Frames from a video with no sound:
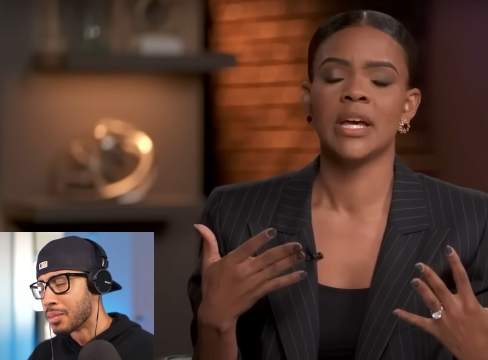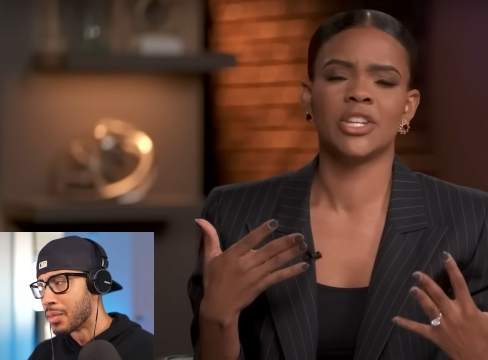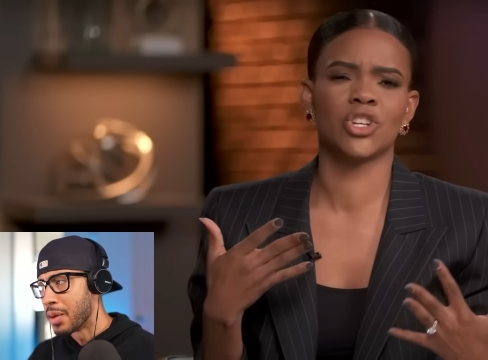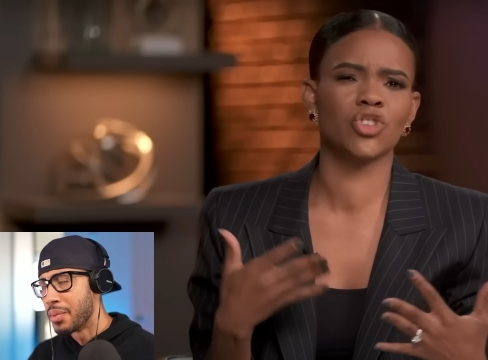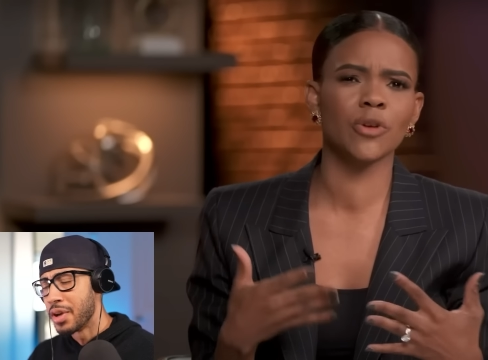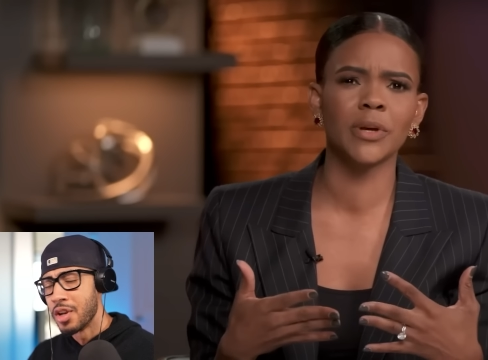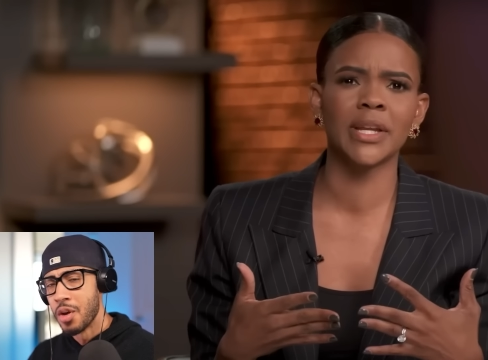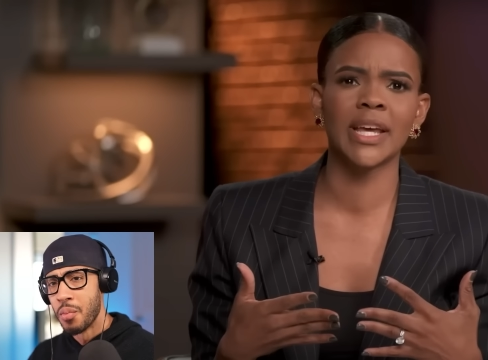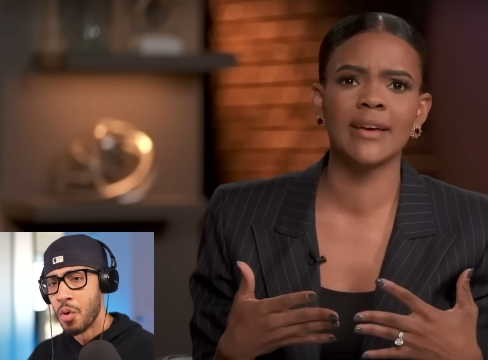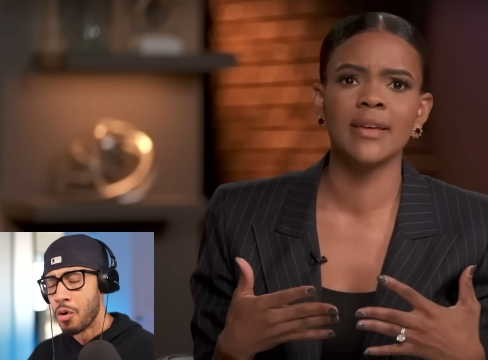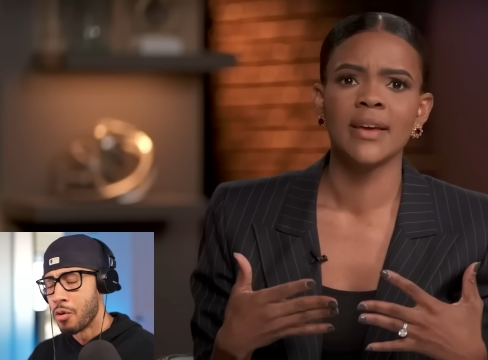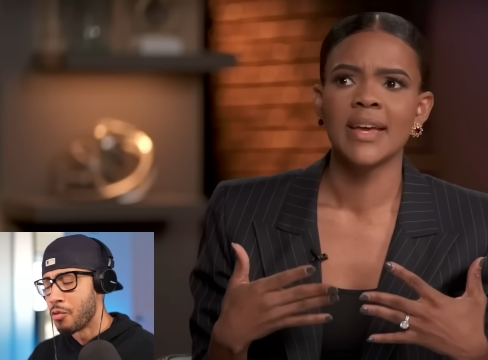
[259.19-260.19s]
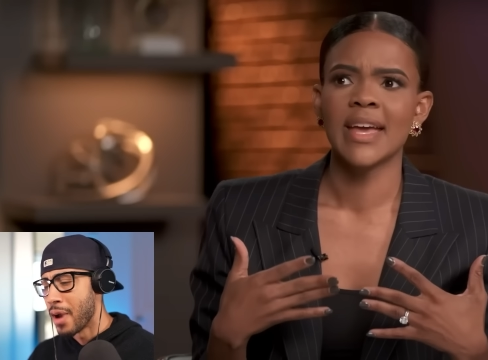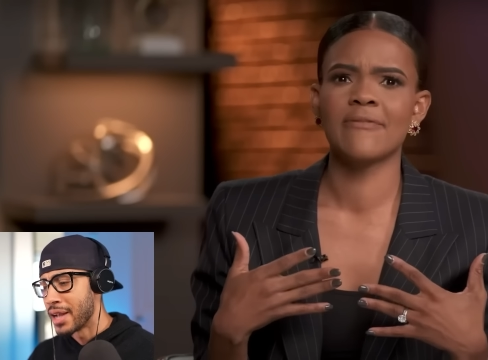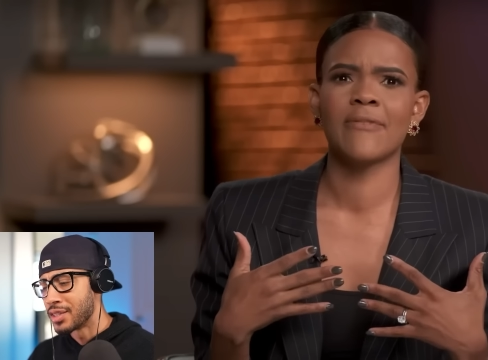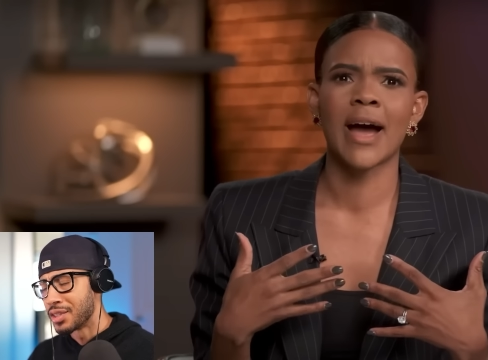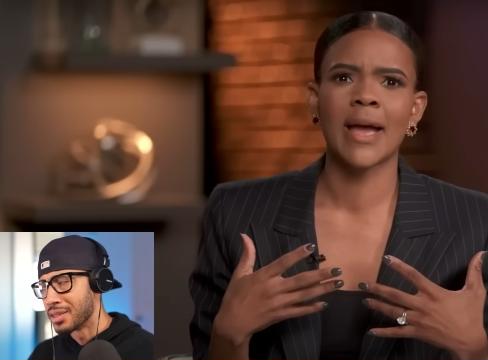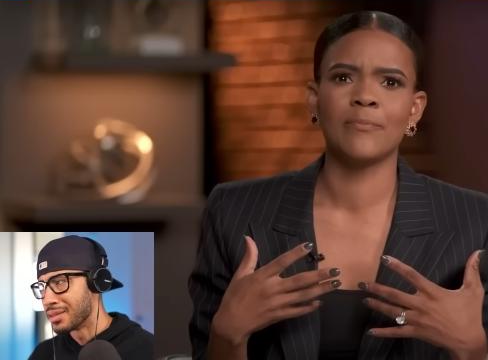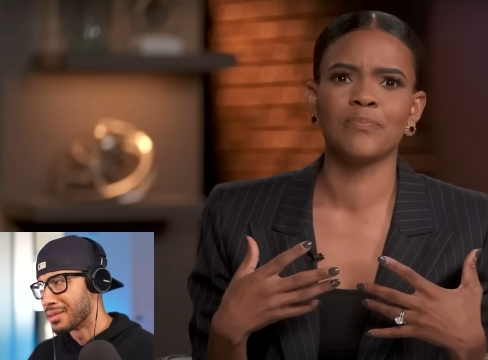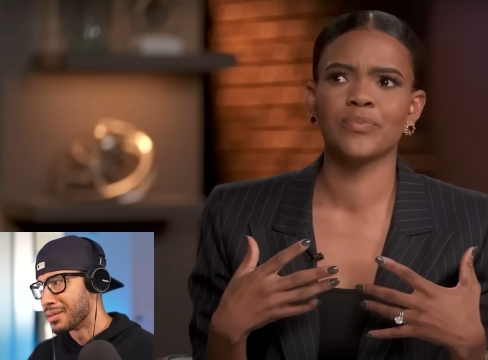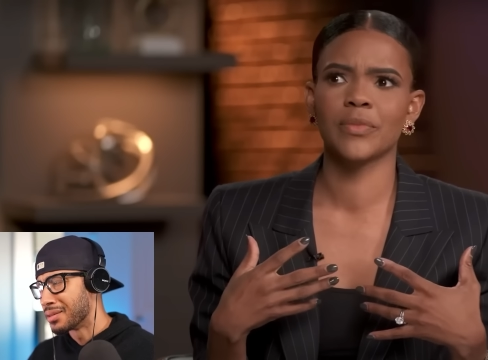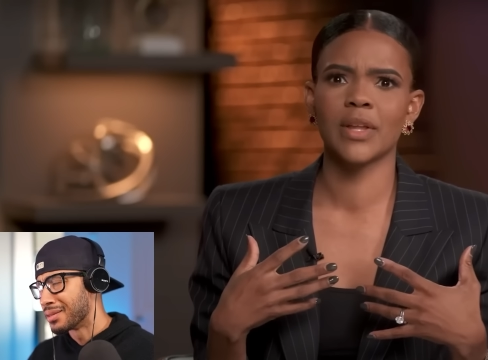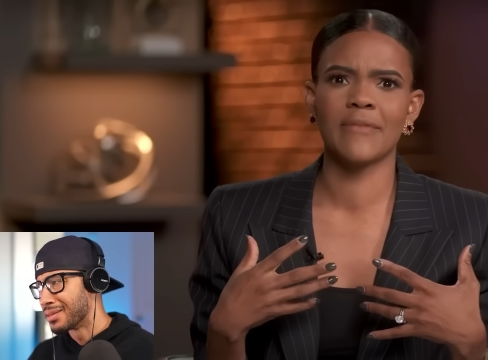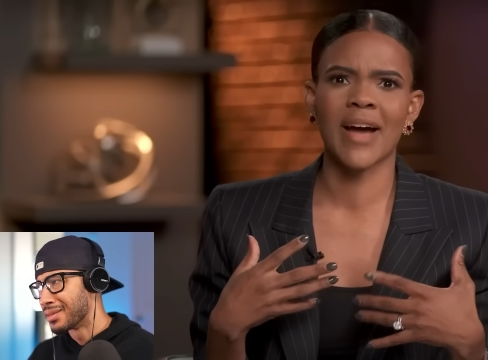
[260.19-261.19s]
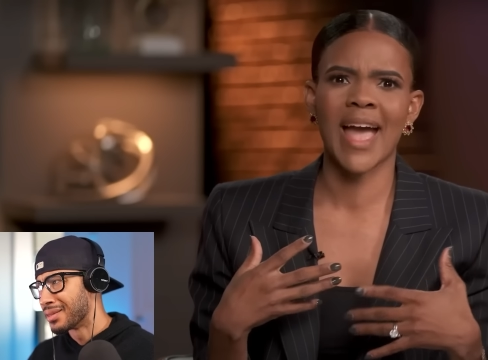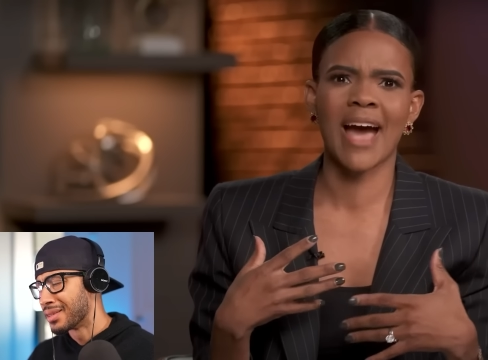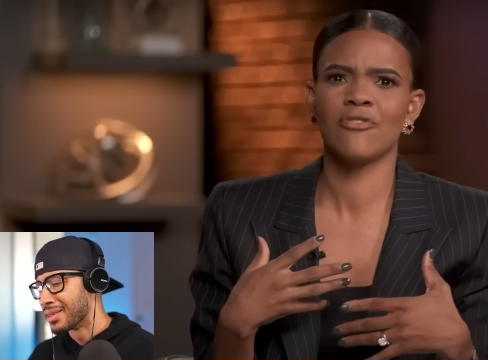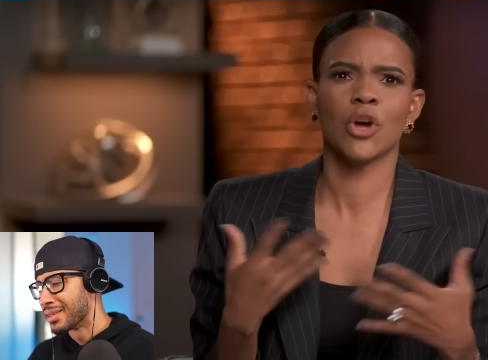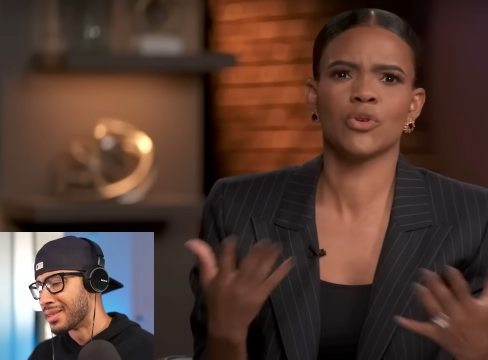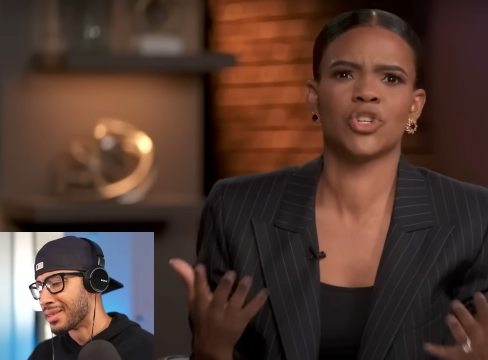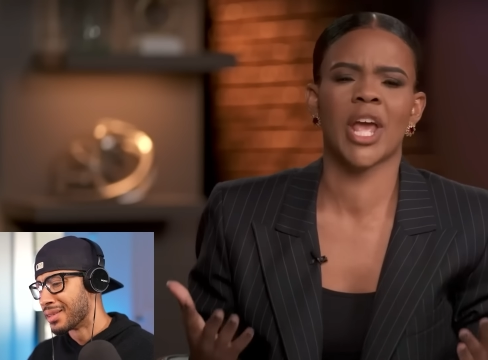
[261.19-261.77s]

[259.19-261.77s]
Speaker 1: distributed if I'm if I have no